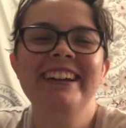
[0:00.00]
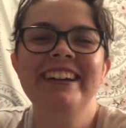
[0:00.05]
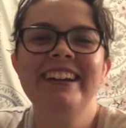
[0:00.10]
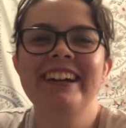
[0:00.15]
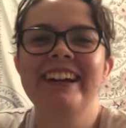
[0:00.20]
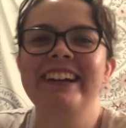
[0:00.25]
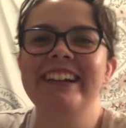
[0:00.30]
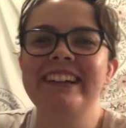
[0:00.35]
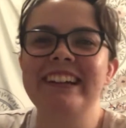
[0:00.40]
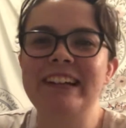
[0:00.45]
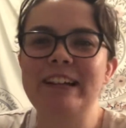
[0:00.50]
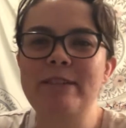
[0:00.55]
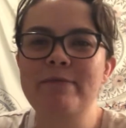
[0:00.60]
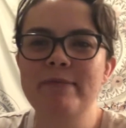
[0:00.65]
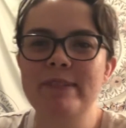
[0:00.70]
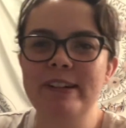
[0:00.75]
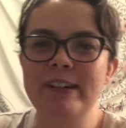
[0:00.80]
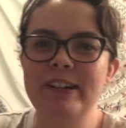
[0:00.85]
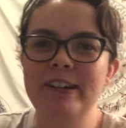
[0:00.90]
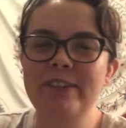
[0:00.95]
and then
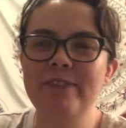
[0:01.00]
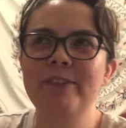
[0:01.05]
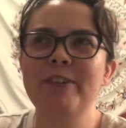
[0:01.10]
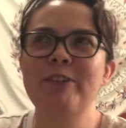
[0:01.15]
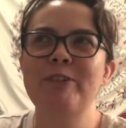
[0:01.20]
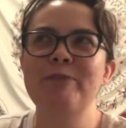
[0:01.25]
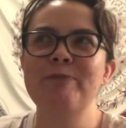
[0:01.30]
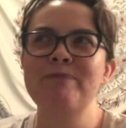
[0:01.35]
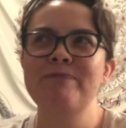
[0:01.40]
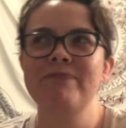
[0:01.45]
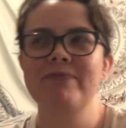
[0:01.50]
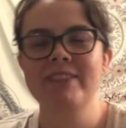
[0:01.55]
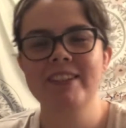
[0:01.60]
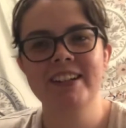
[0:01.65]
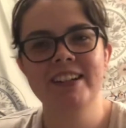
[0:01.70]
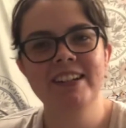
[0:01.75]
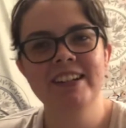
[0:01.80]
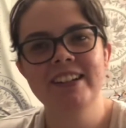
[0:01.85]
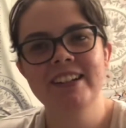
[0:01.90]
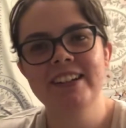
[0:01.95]
number, well,
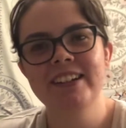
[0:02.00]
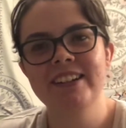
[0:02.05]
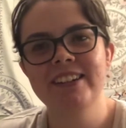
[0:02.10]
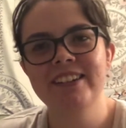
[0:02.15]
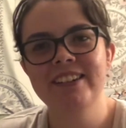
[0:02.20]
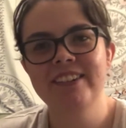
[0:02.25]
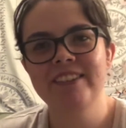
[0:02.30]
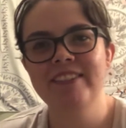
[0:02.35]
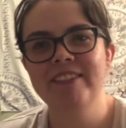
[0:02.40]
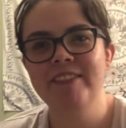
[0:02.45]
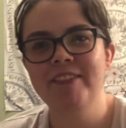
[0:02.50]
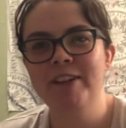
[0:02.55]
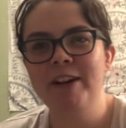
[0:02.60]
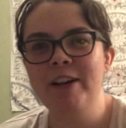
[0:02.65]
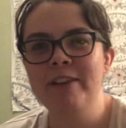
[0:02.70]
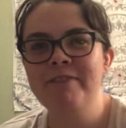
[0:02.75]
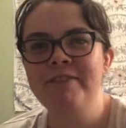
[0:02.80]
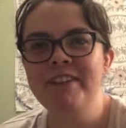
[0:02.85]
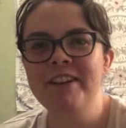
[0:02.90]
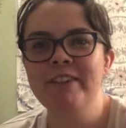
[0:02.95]

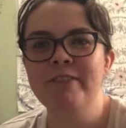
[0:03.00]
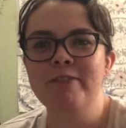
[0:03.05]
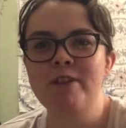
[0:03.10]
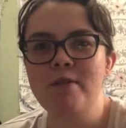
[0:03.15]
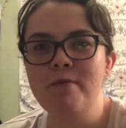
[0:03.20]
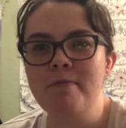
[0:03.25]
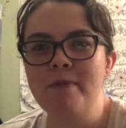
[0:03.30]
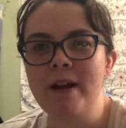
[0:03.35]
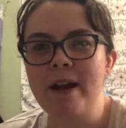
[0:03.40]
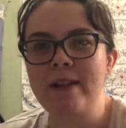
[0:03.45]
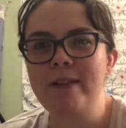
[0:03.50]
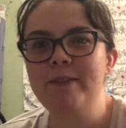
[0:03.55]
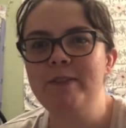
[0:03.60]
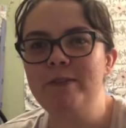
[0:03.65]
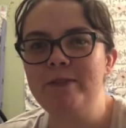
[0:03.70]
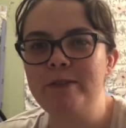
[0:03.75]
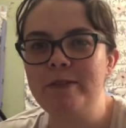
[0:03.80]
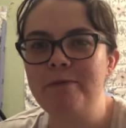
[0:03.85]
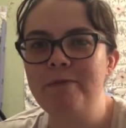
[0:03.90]
I think Robert Pattinson's number